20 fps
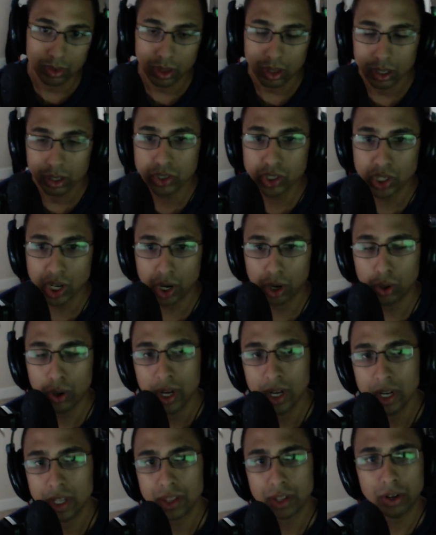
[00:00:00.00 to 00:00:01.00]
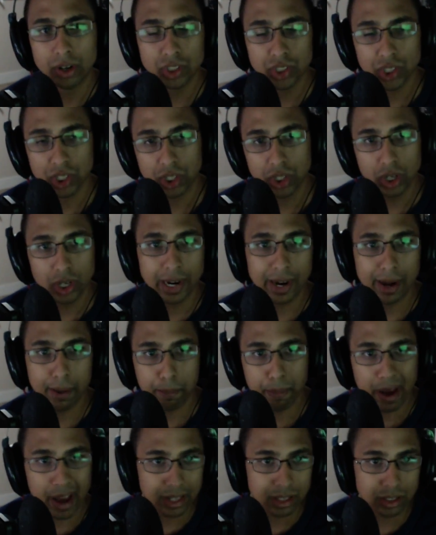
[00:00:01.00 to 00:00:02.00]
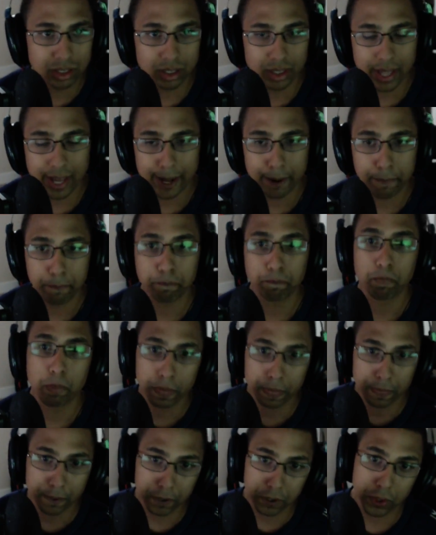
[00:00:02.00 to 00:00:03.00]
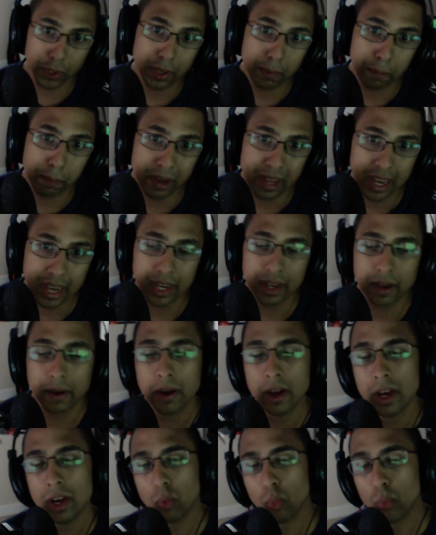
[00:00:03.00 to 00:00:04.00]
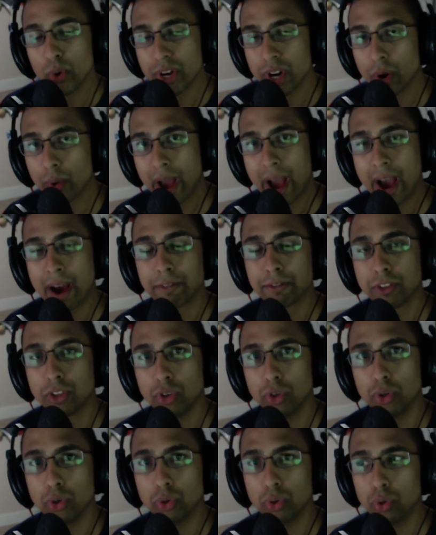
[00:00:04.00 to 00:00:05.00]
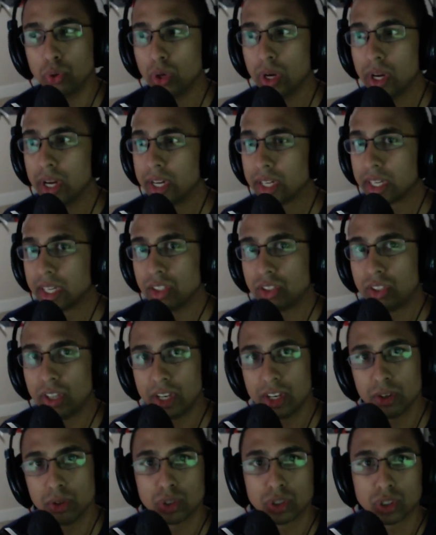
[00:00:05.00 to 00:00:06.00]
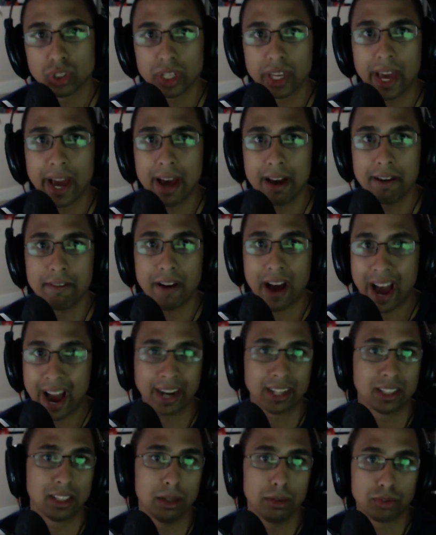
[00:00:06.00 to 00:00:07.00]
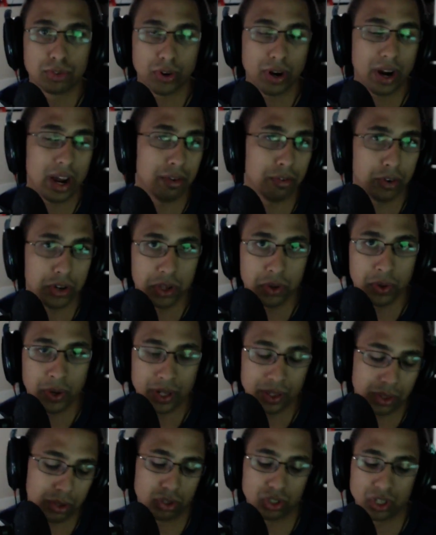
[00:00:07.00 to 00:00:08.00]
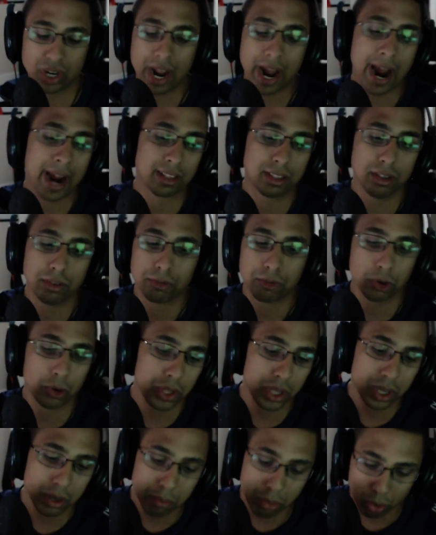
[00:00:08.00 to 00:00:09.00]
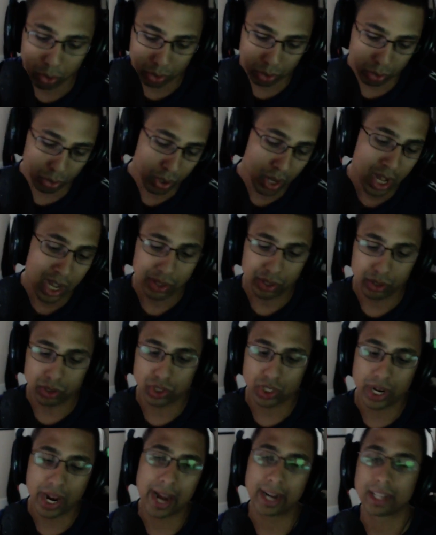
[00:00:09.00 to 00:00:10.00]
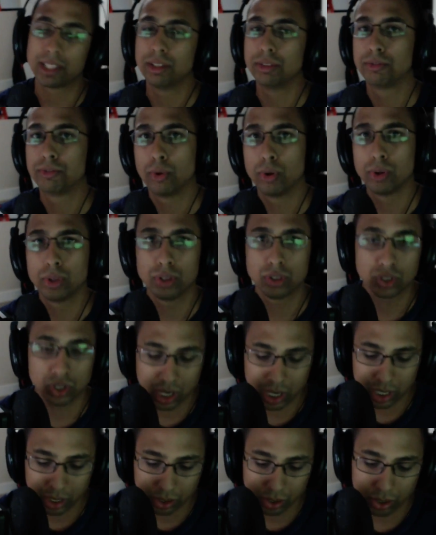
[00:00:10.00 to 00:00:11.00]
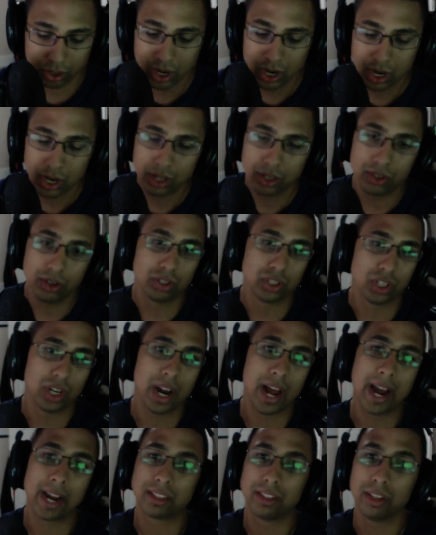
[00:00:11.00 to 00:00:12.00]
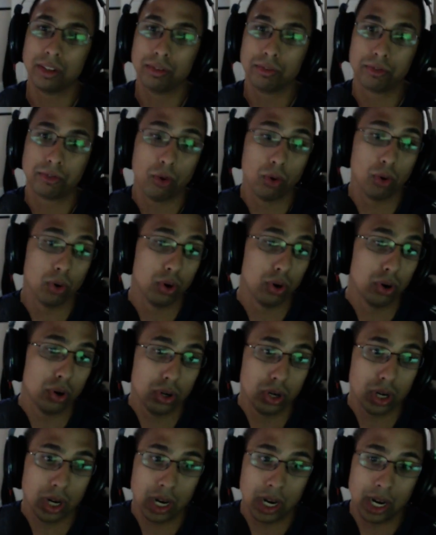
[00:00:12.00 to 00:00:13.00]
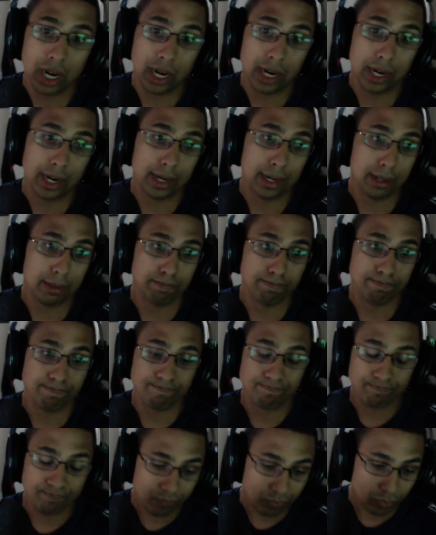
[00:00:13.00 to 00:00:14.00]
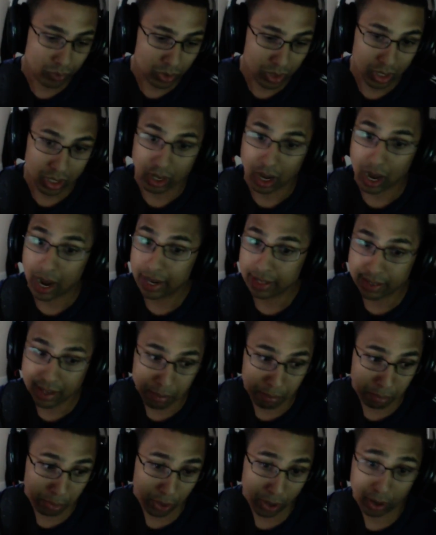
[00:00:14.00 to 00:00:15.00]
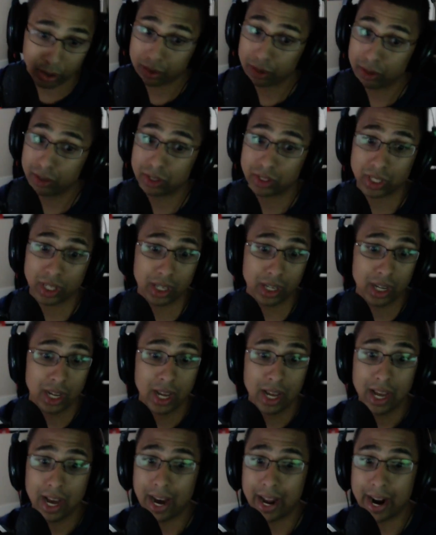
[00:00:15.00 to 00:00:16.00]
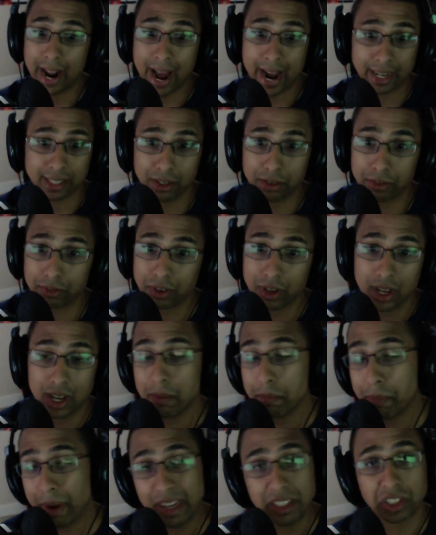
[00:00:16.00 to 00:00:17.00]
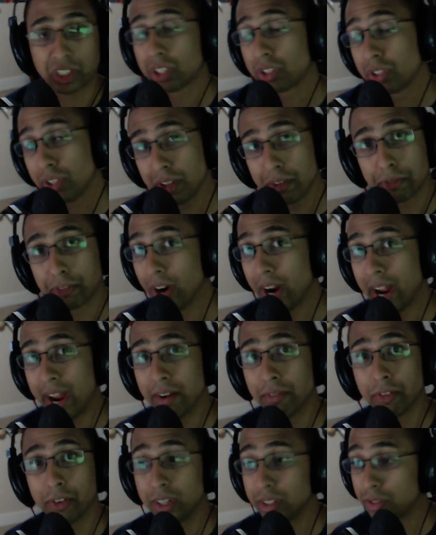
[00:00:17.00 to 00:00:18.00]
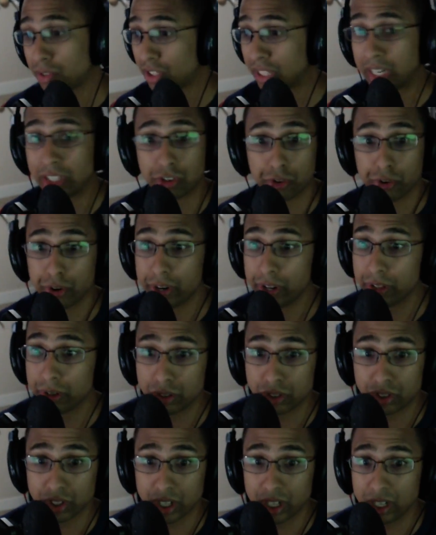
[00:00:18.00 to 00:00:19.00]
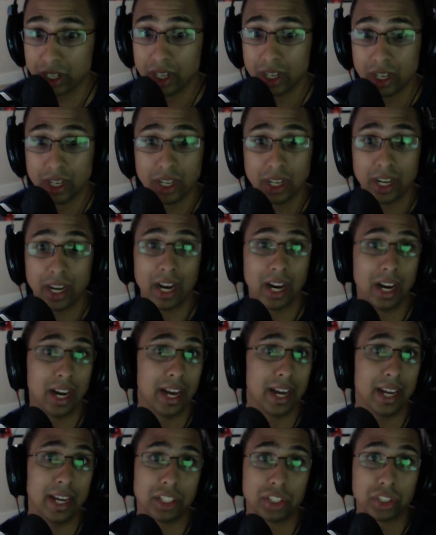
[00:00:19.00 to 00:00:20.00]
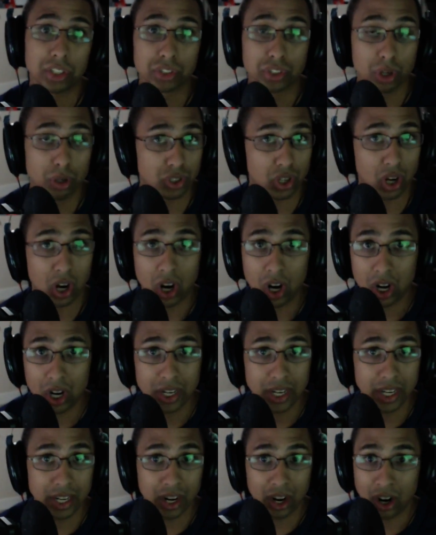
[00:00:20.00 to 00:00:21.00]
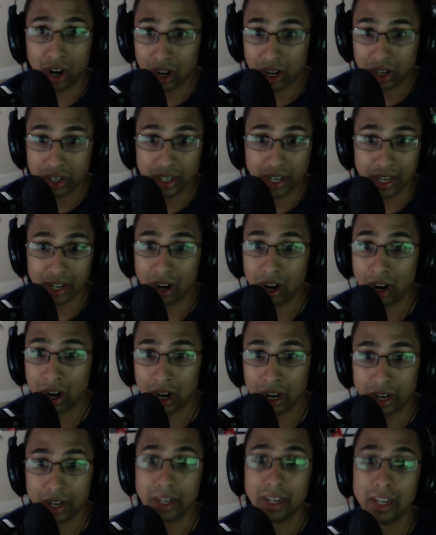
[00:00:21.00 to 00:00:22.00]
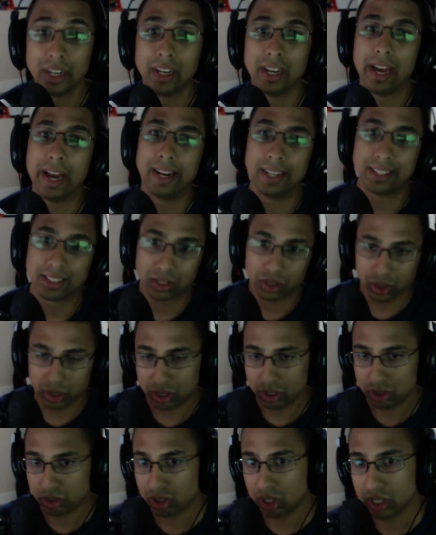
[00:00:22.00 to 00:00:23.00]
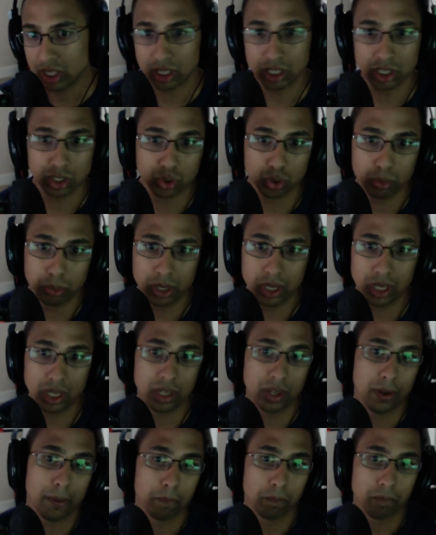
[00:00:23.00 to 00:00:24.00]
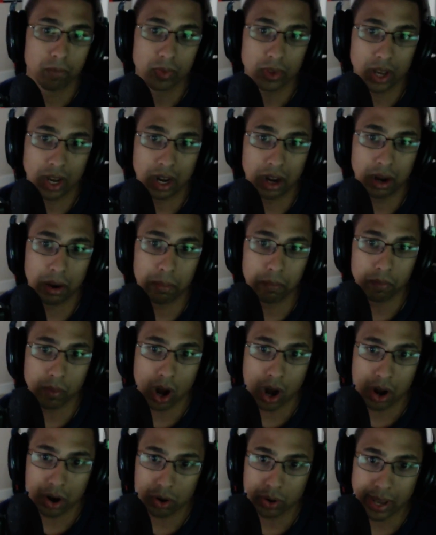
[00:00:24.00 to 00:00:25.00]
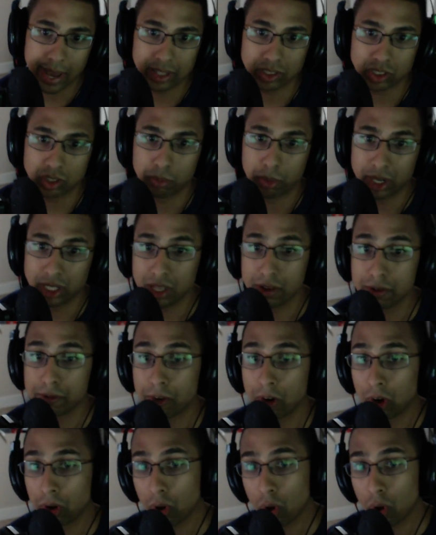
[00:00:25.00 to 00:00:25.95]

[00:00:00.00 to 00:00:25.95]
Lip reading: So there is a good and a bad to that. The good being we don't have to continuously have actives for every unit. There's an active for the Immortal. There's an active for the Stalker. There's an active for High Templar. There's an active basically for every Sentry. There's a it just goes on and on and on, and it's good to see that this will be auto-casted by default.